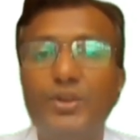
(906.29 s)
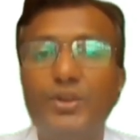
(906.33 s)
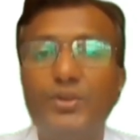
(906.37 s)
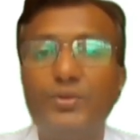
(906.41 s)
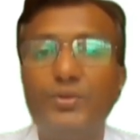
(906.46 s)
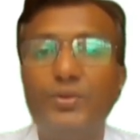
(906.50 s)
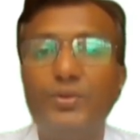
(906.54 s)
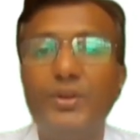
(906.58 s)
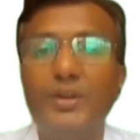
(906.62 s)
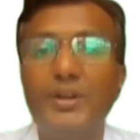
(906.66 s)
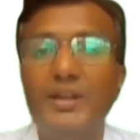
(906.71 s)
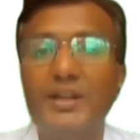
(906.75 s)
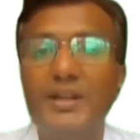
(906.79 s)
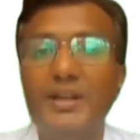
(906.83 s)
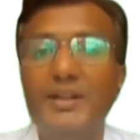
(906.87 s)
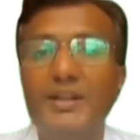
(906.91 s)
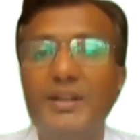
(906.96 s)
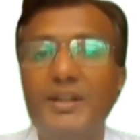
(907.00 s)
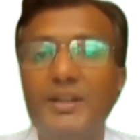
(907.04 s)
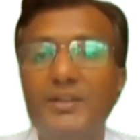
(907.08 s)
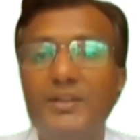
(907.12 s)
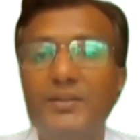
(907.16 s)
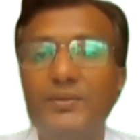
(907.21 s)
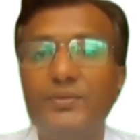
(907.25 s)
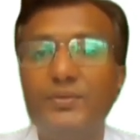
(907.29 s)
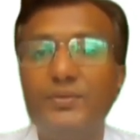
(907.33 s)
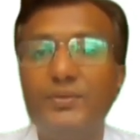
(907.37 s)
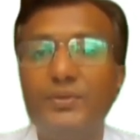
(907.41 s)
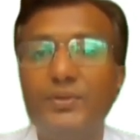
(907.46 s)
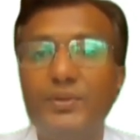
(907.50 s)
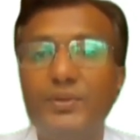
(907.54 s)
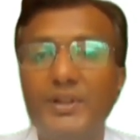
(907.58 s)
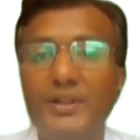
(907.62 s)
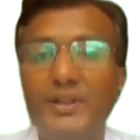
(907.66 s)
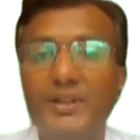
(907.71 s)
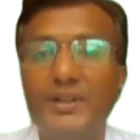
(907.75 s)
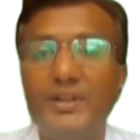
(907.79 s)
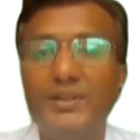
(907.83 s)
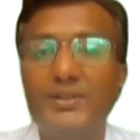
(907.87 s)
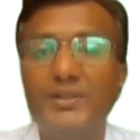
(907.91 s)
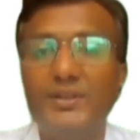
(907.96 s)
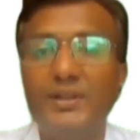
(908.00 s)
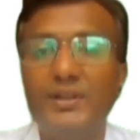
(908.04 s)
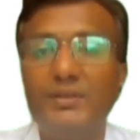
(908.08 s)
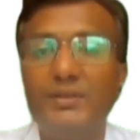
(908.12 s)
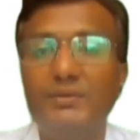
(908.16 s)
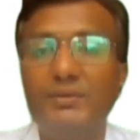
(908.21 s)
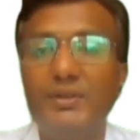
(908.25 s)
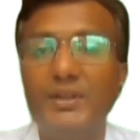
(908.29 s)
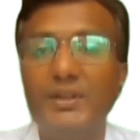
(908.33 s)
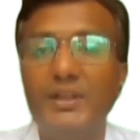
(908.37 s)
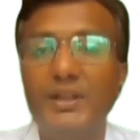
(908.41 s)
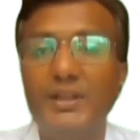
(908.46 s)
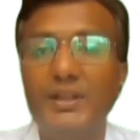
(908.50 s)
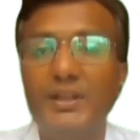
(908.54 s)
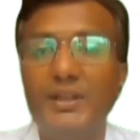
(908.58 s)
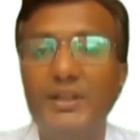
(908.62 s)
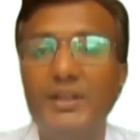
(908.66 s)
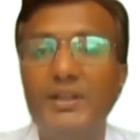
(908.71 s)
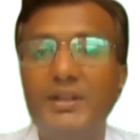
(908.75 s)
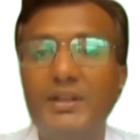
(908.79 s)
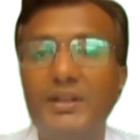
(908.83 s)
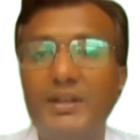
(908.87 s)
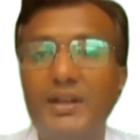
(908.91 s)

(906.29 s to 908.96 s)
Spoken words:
correlating the flow condition with the heat